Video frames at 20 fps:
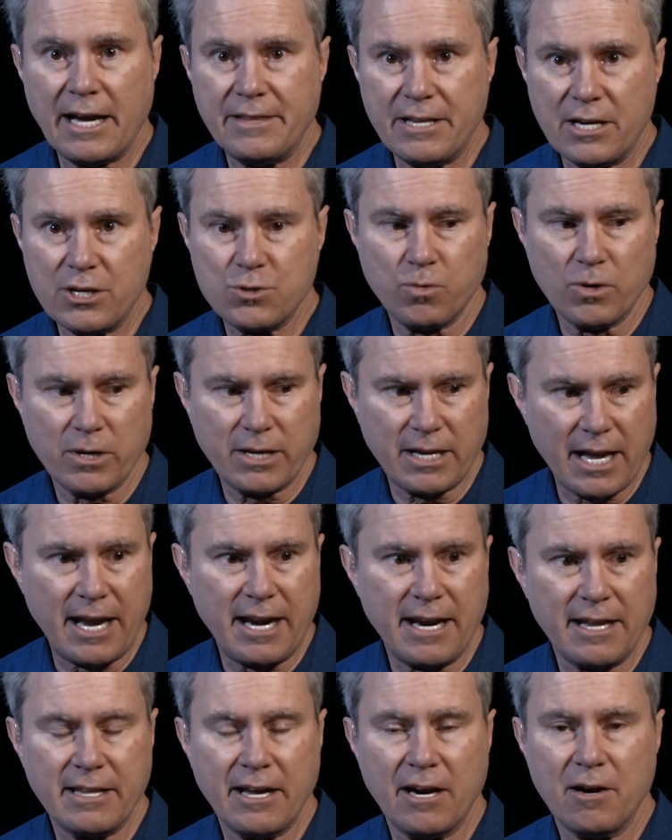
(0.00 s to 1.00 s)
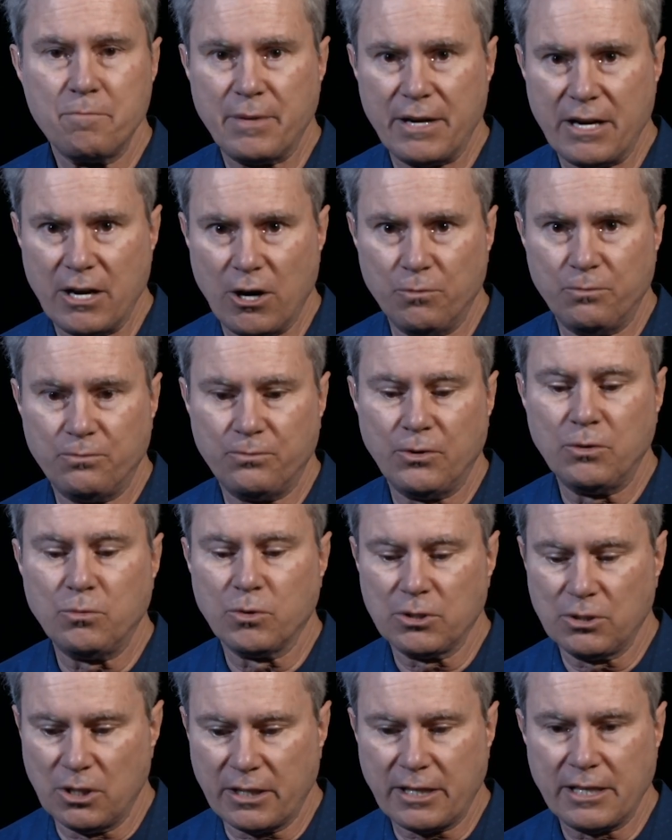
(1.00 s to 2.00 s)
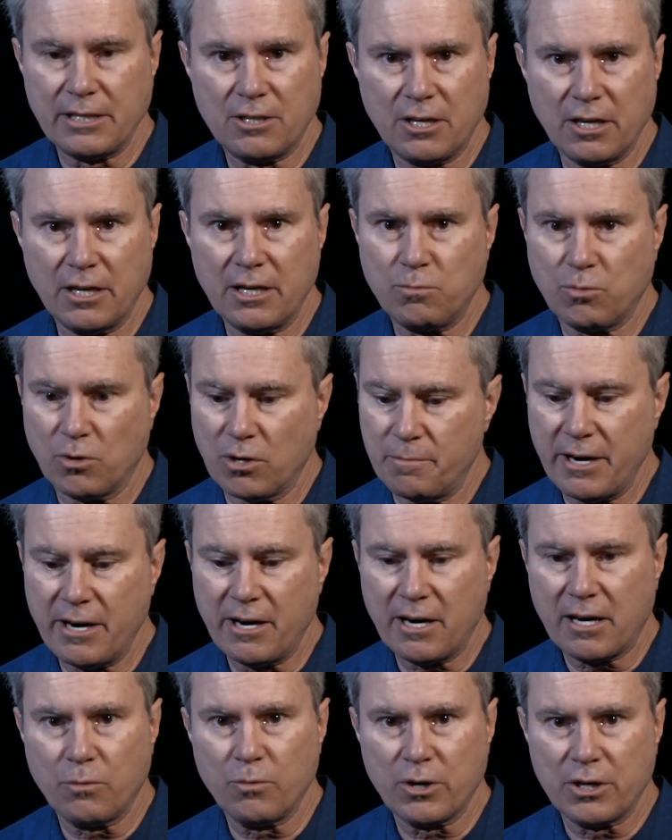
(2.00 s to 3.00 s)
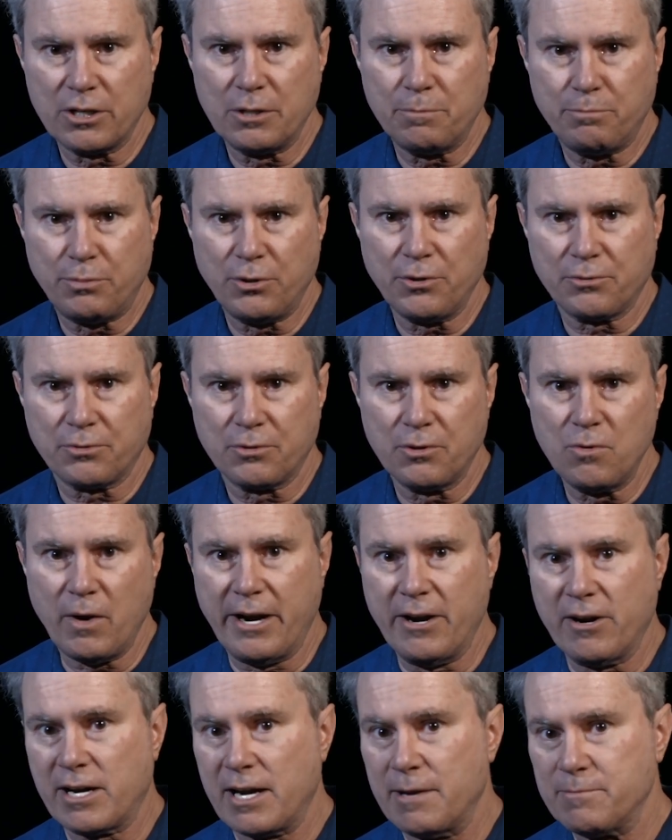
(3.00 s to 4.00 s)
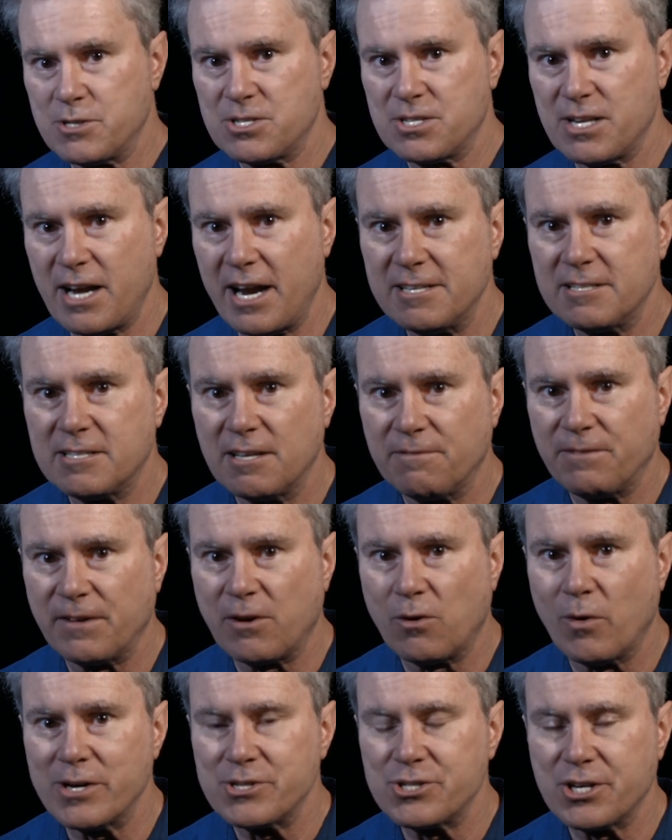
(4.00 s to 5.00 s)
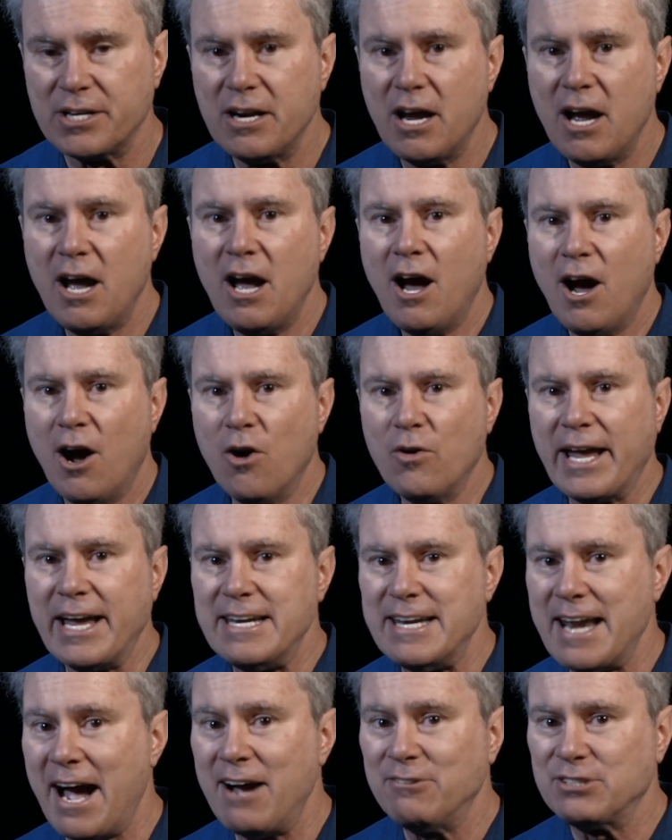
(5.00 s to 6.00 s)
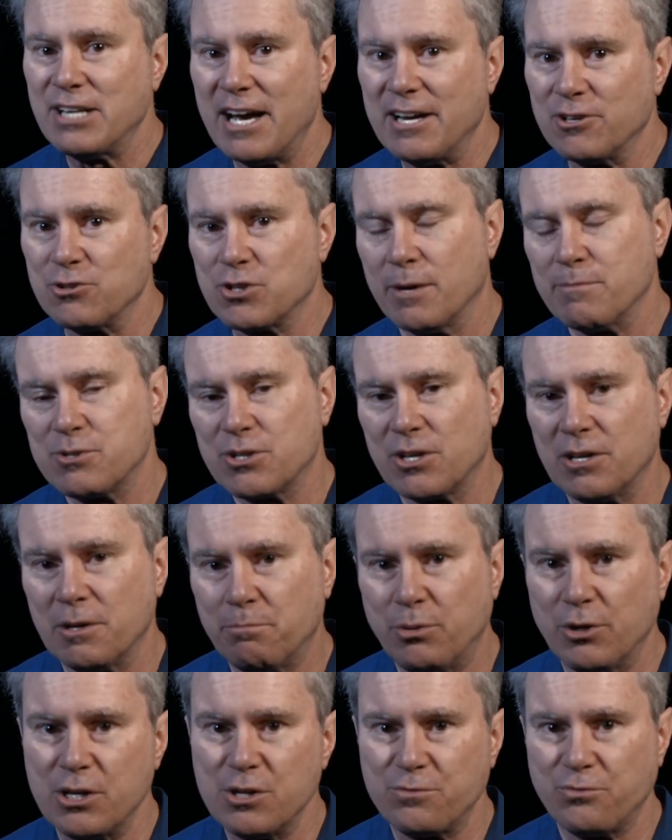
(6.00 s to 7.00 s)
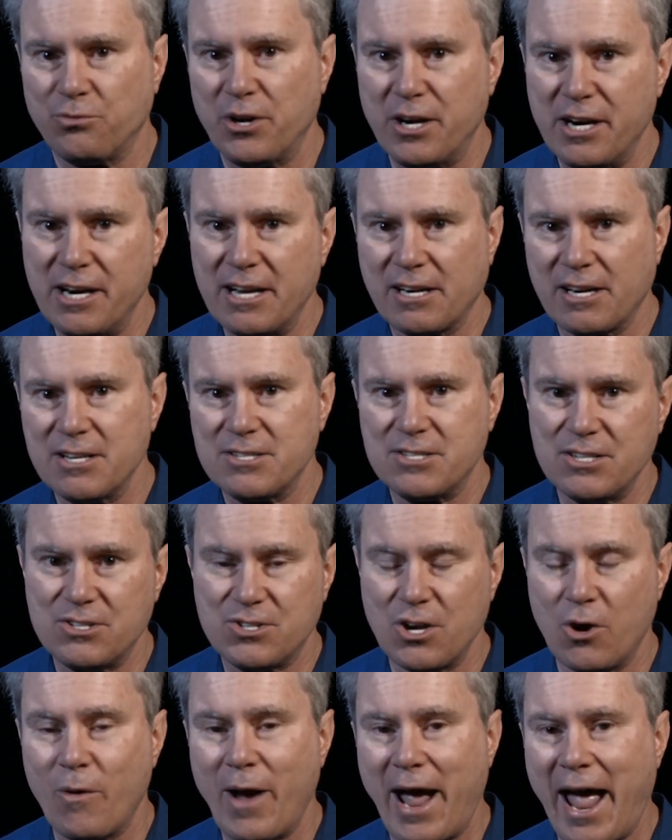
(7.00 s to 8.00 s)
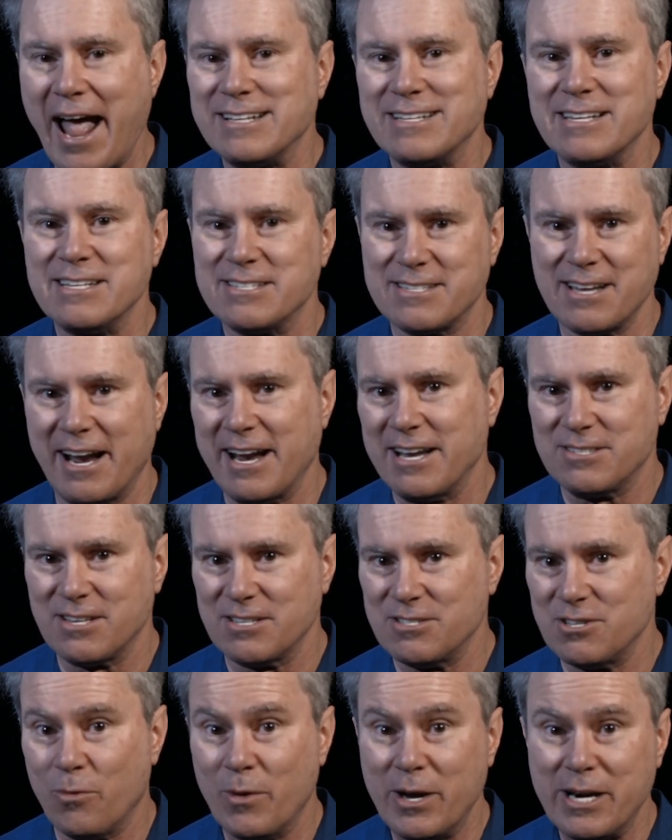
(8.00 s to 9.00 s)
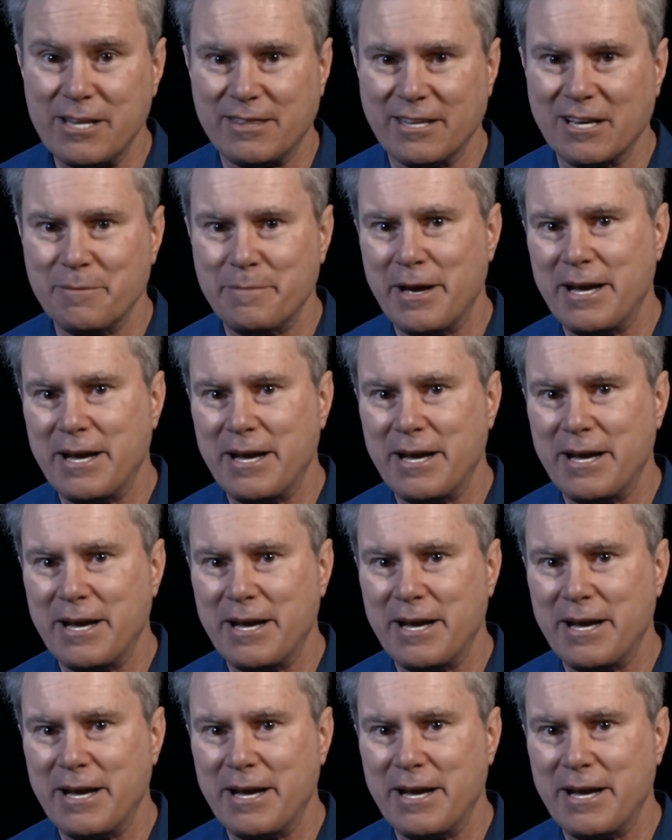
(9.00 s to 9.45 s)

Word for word: on this, we're getting there, be hopeful, we're looking good, we're America, we're going to pull through. Here comes a scientific question. Okay, now Donald Trump's going to put his foot in it because he's so anti-science, doesn't know anything